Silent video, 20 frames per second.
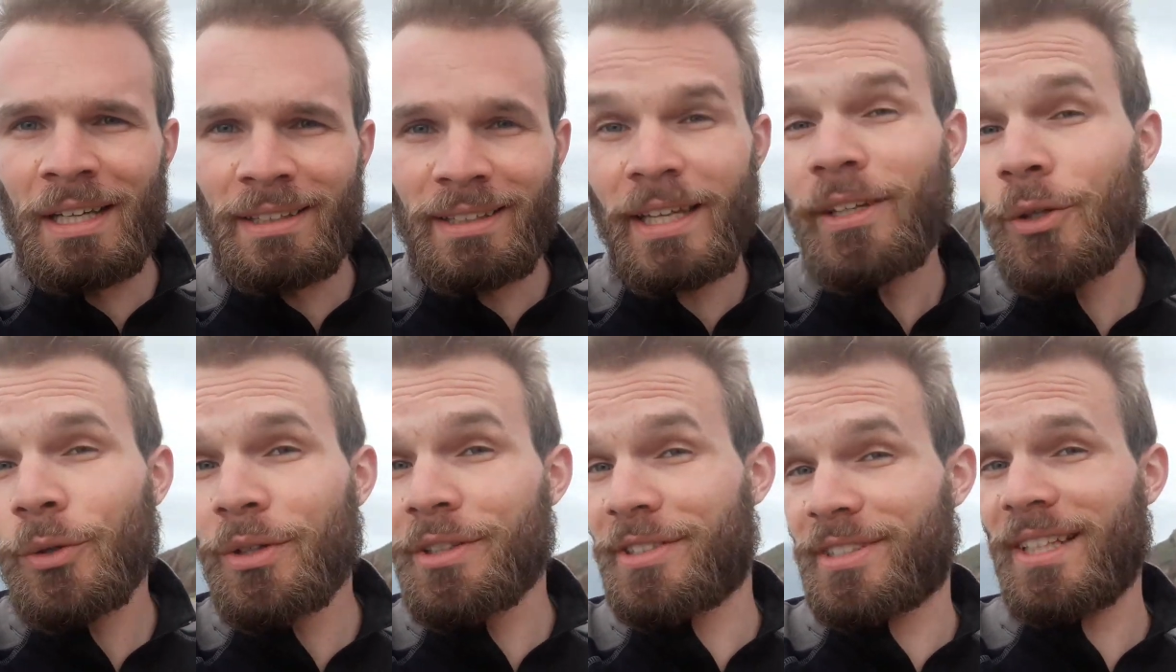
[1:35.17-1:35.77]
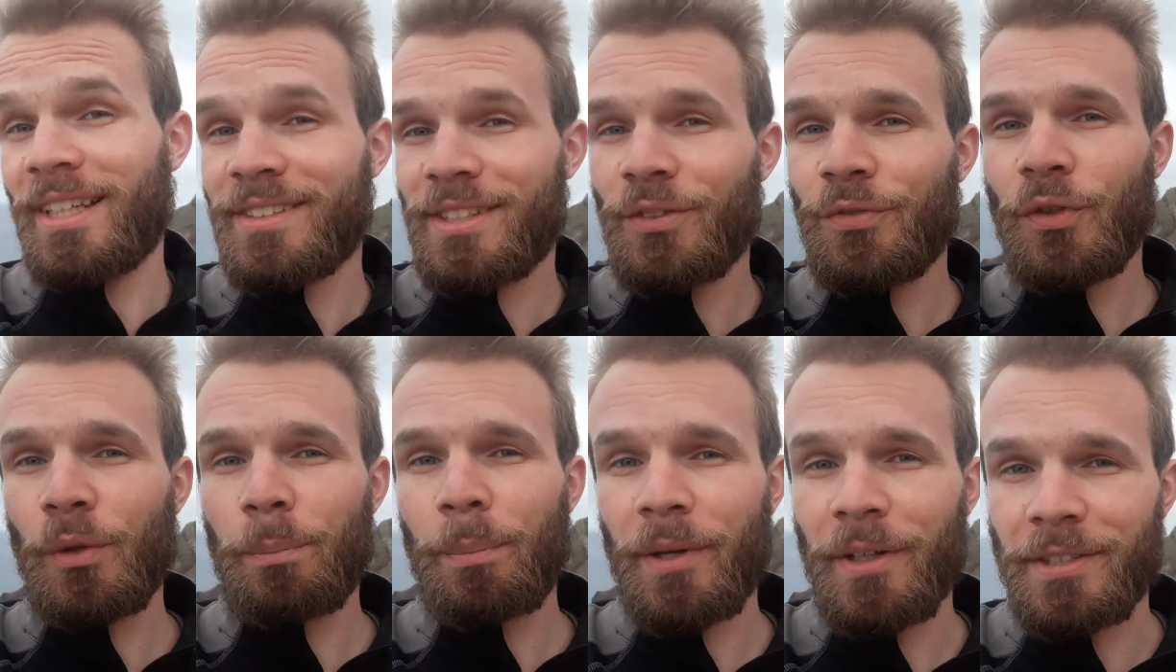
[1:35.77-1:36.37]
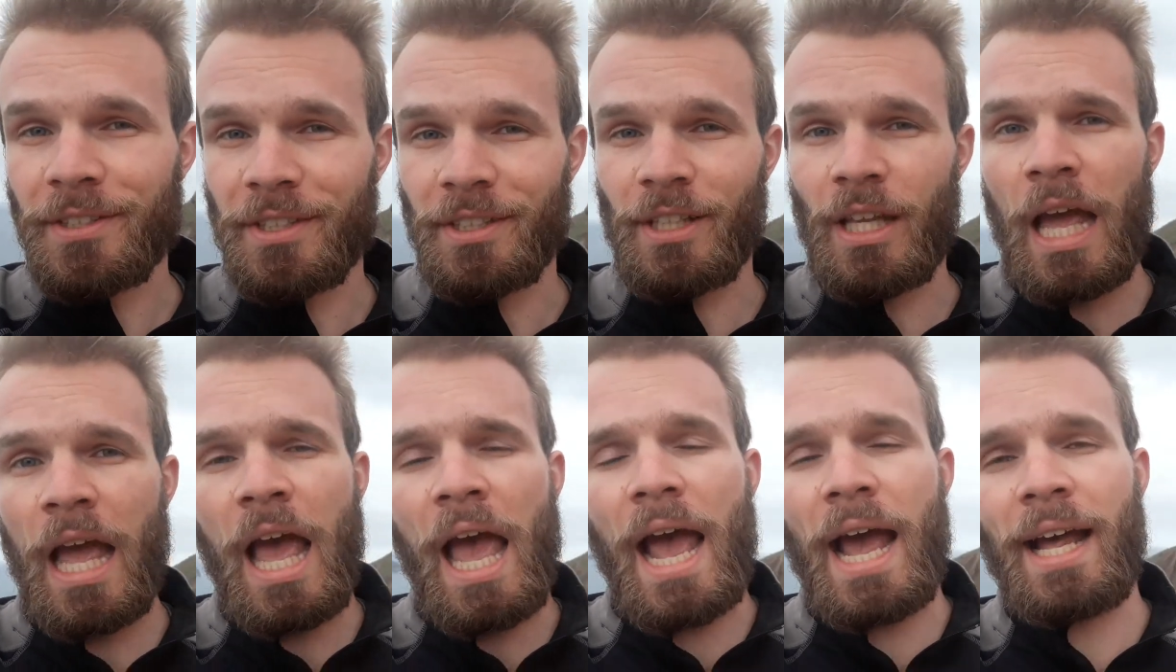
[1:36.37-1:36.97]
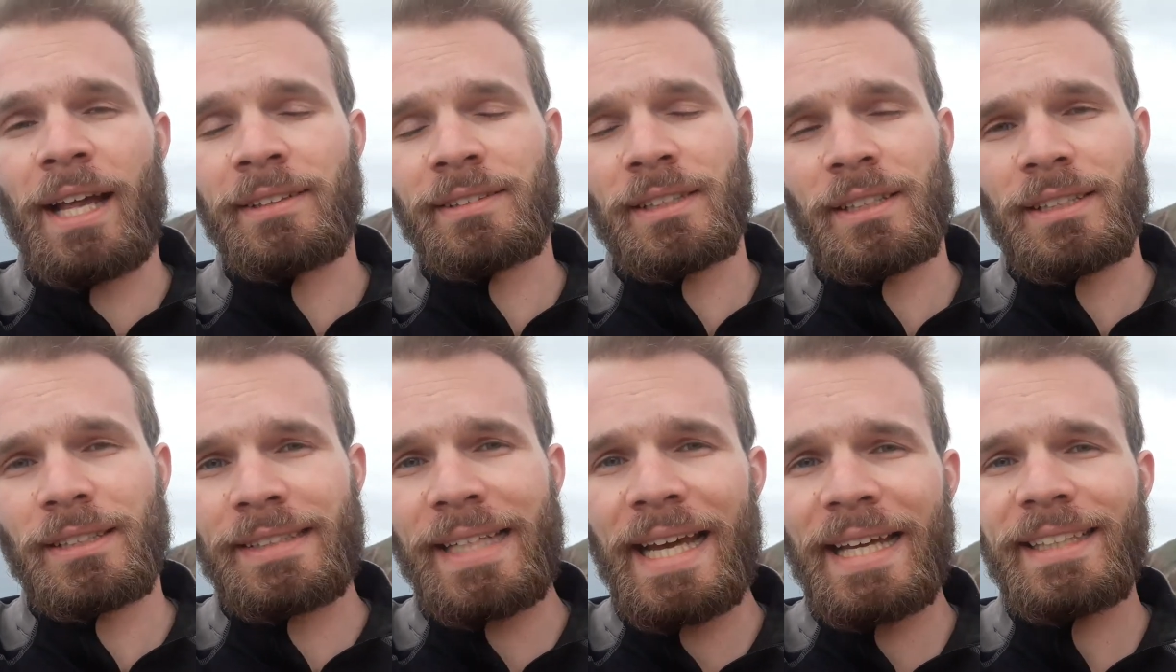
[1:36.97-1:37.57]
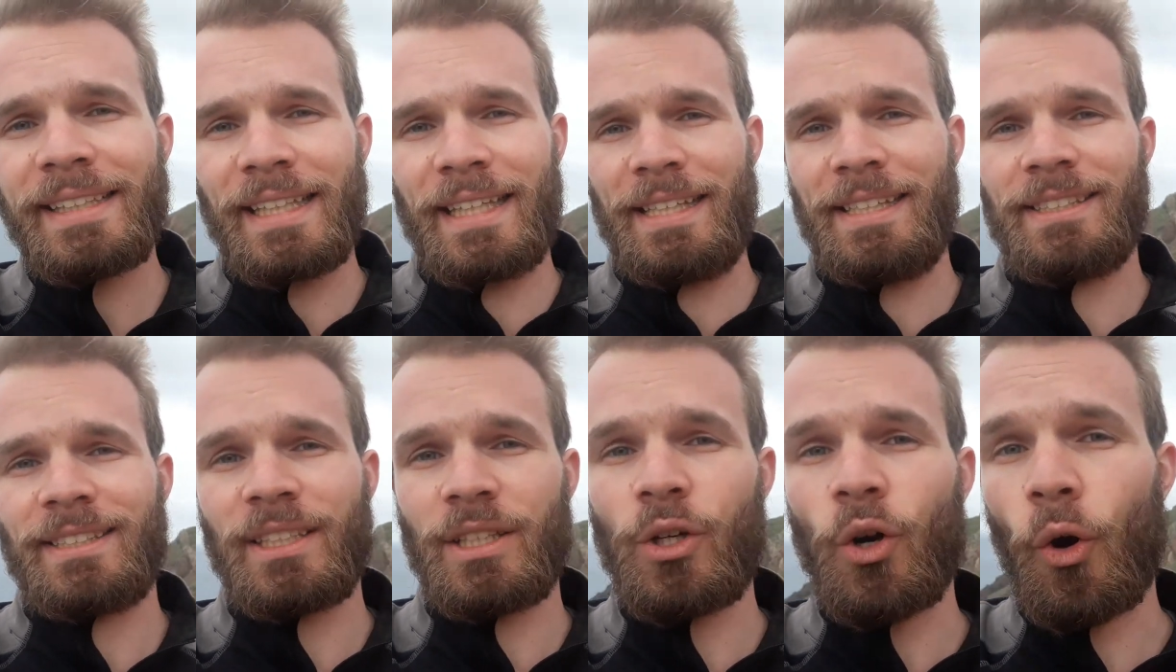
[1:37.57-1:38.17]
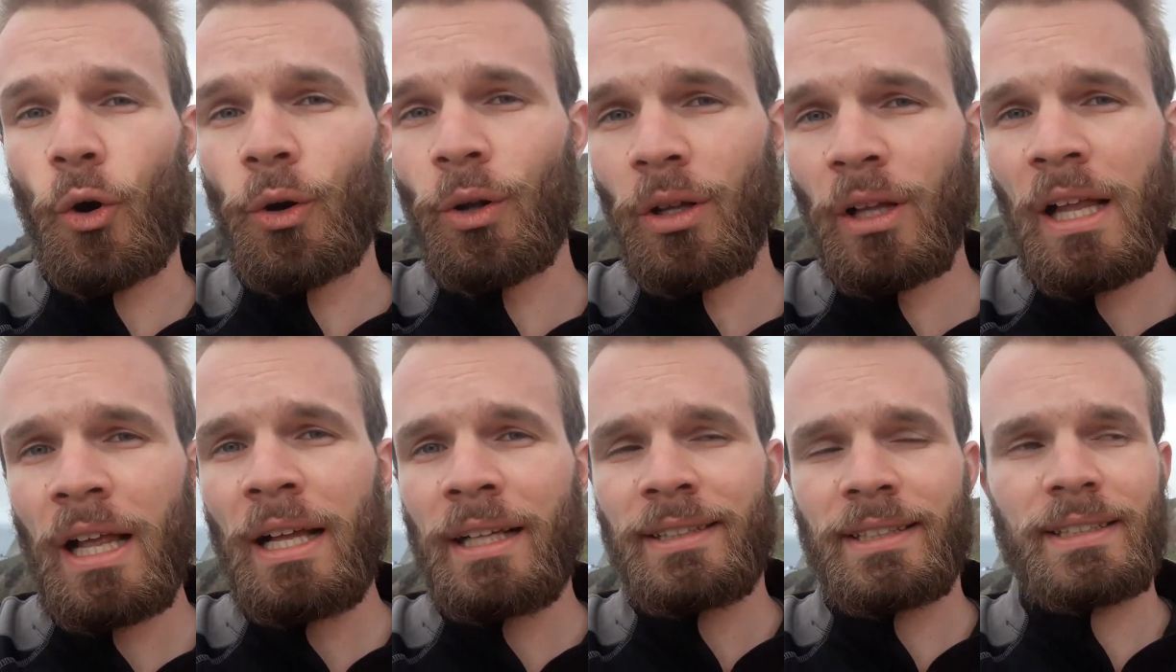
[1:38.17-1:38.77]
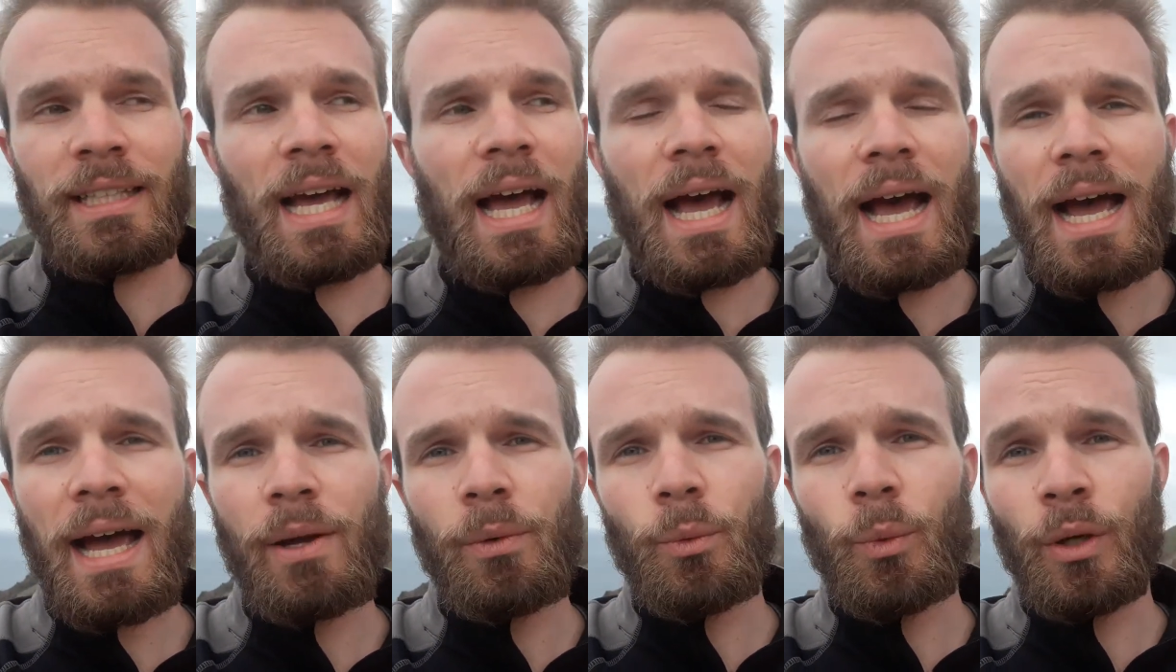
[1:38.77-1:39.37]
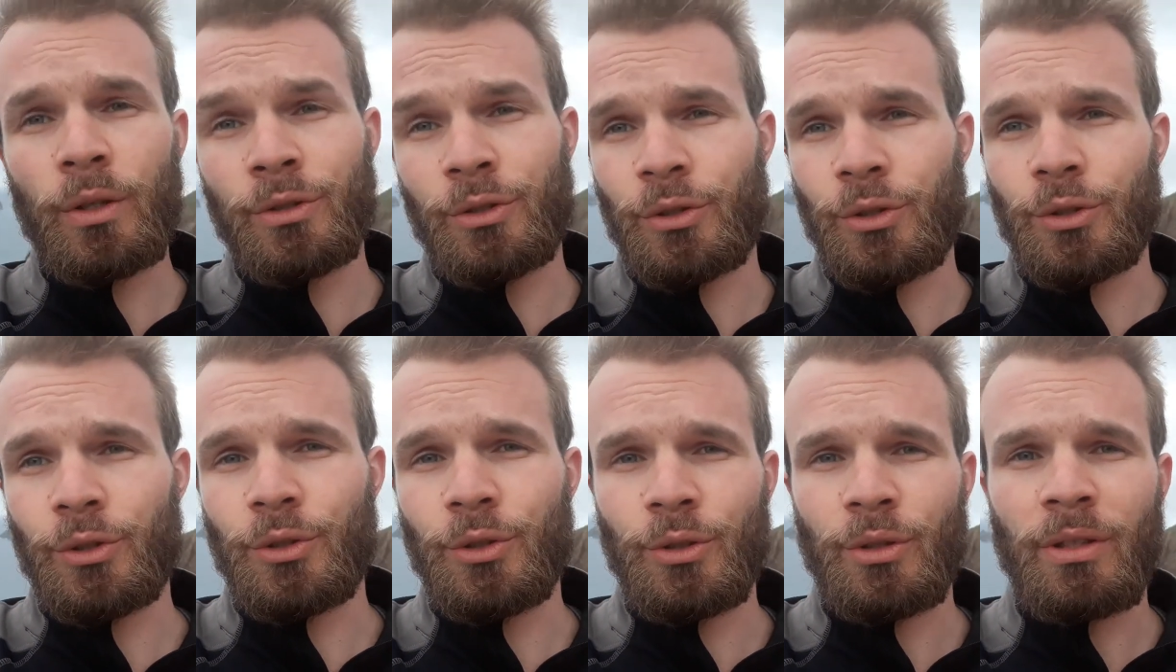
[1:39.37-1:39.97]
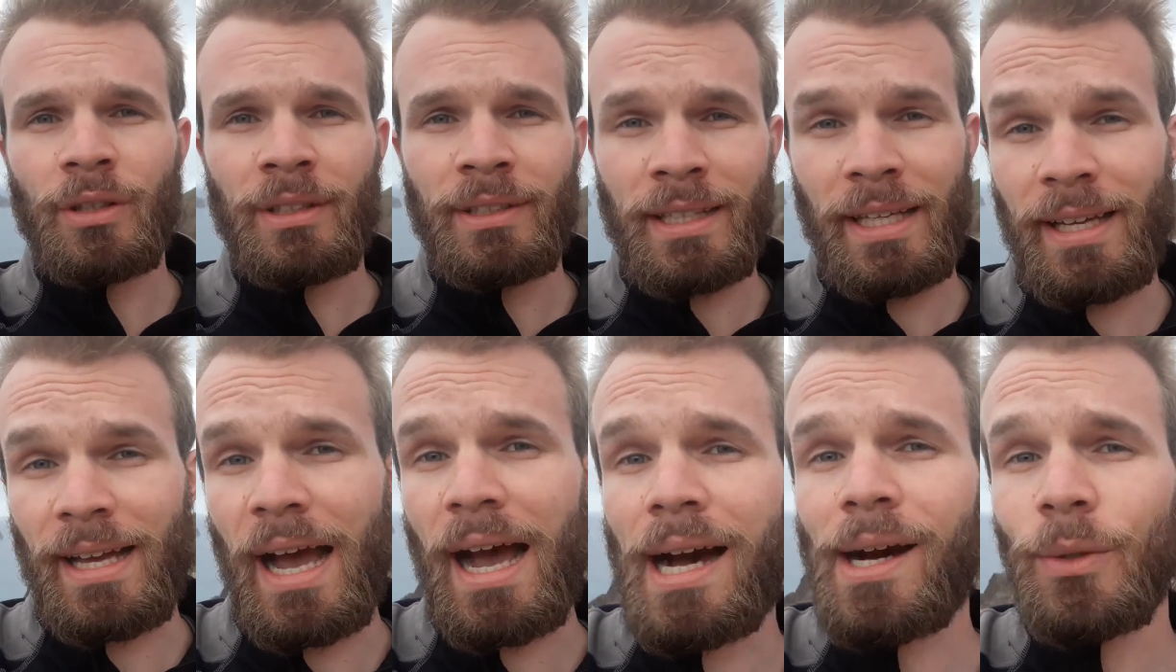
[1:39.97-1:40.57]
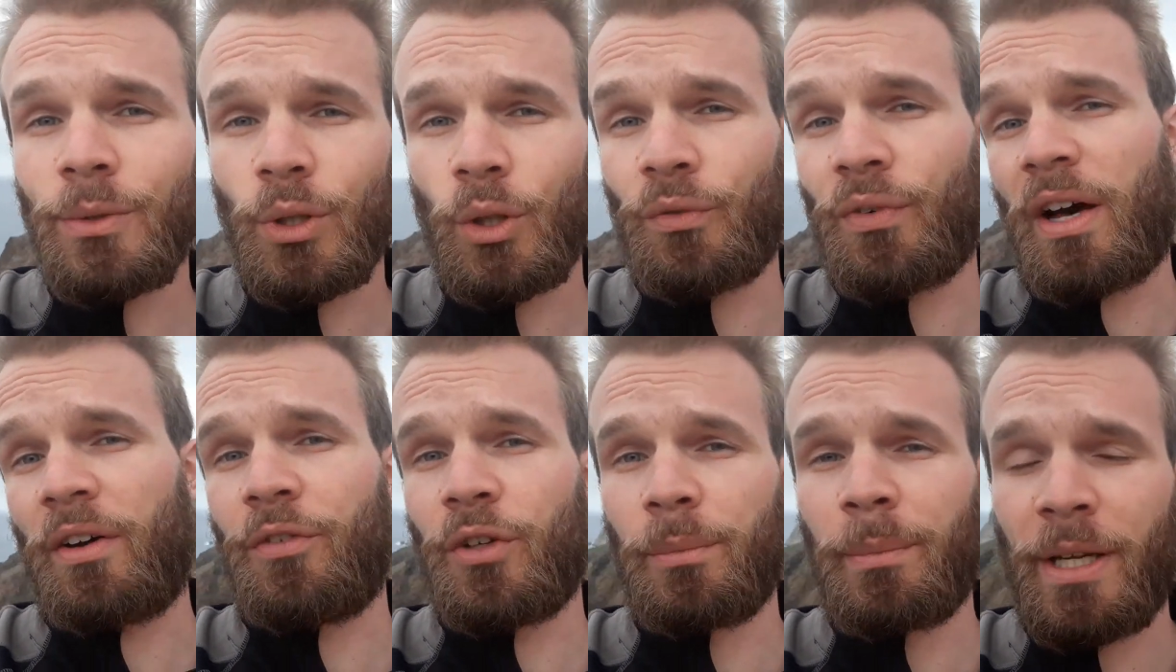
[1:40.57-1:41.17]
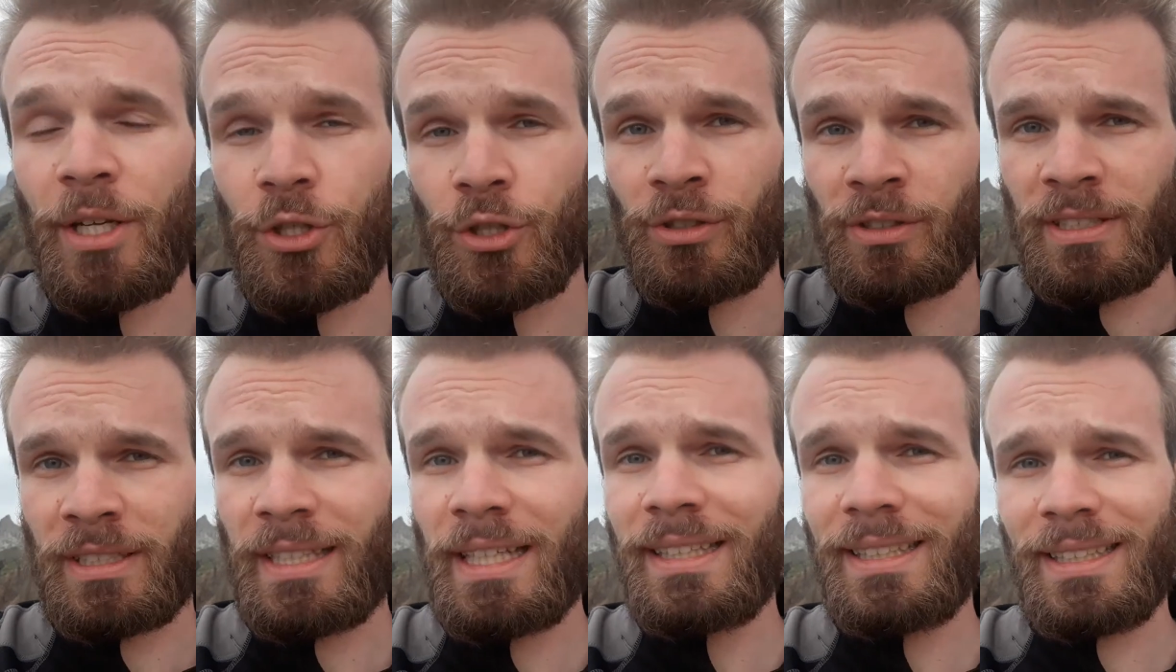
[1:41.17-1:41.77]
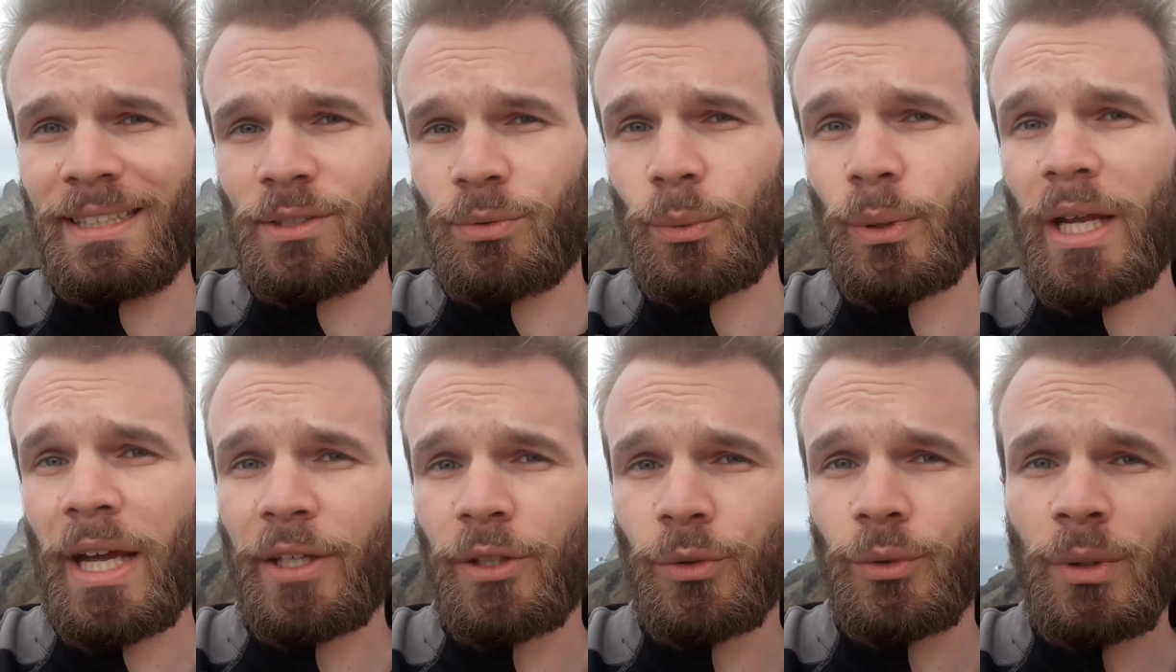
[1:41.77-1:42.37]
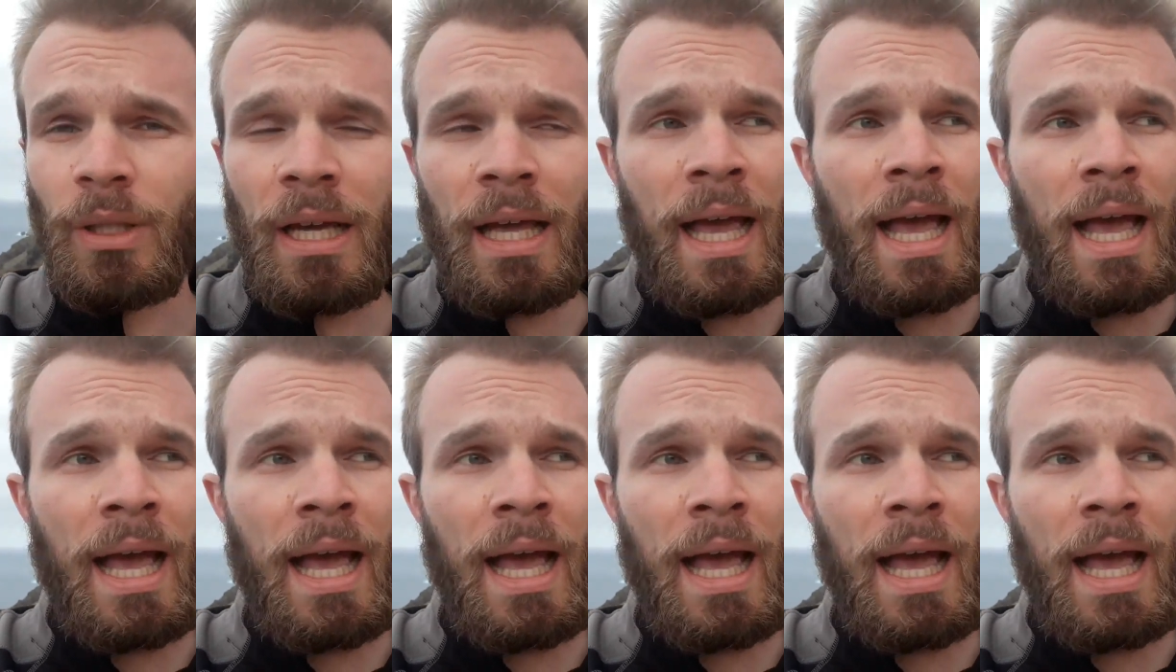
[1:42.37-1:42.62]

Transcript: then you're a successful person, and that is the goal that I want to take out of affirmations, and that is what I do.